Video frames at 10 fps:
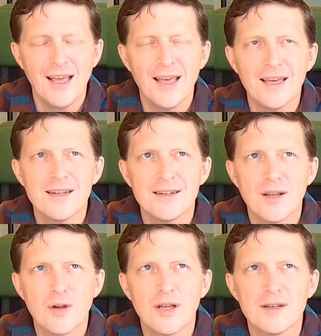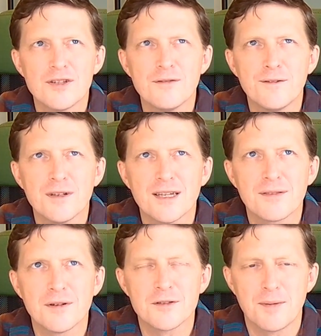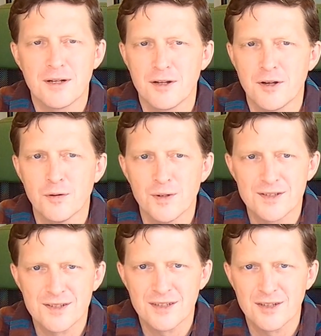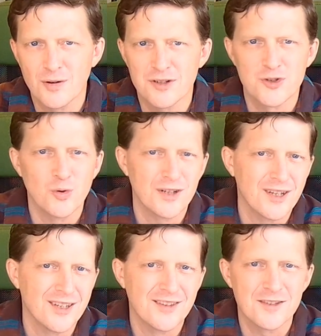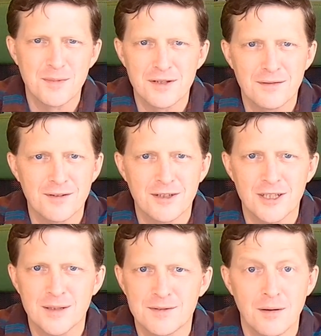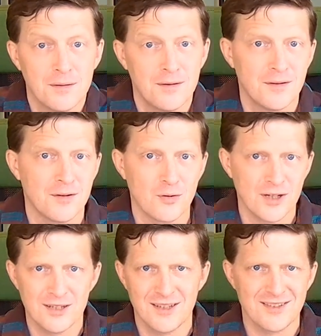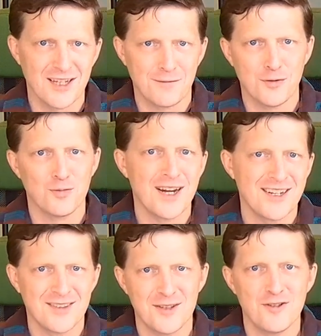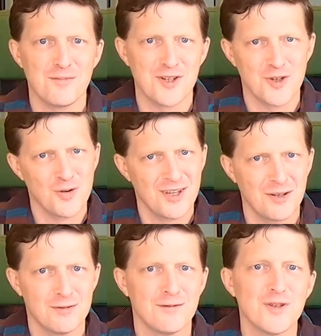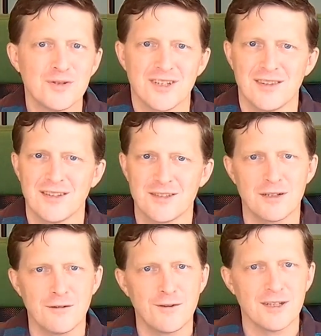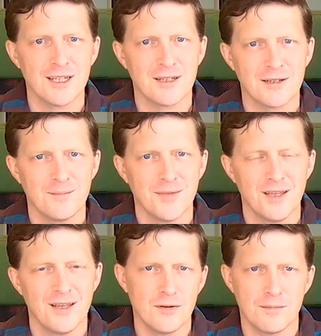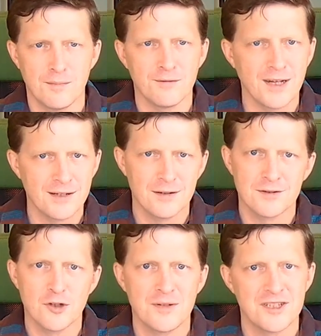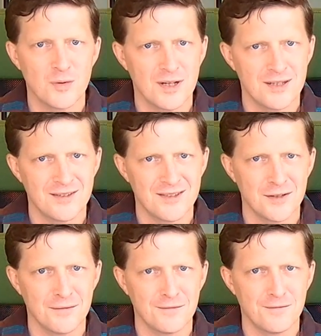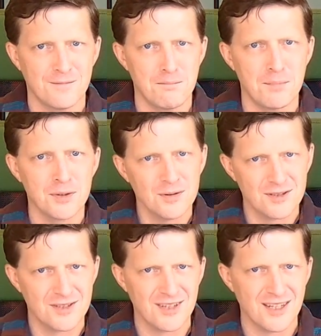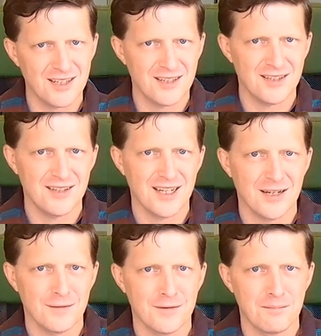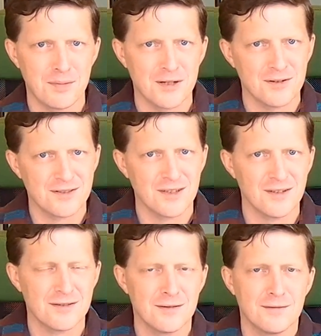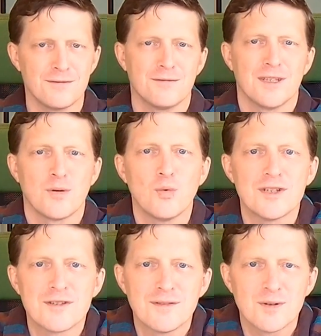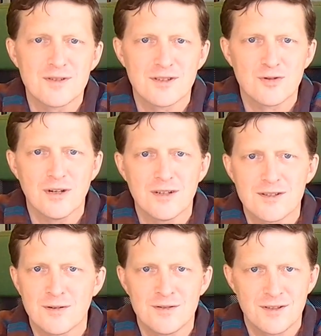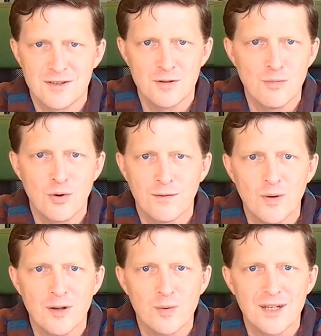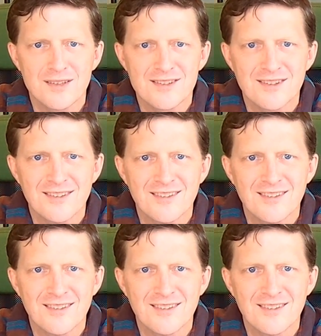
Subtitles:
And do you feel like there's been a heuristic or a shortcut that's been developed other than the great insightful writing that you've been doing and reviews on this? Do you feel like the providers and OBGYNs have built a kind of a better sense of like which of those to trust, or is it still more of a Wild West?